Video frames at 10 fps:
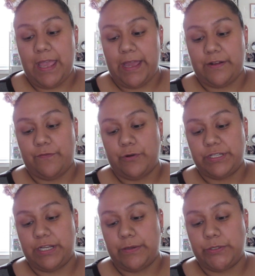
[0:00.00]
And of
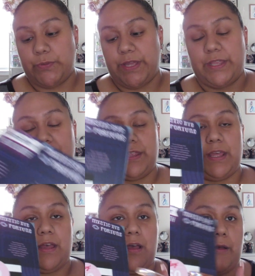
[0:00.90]
course it comes with
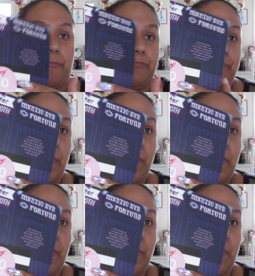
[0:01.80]
um,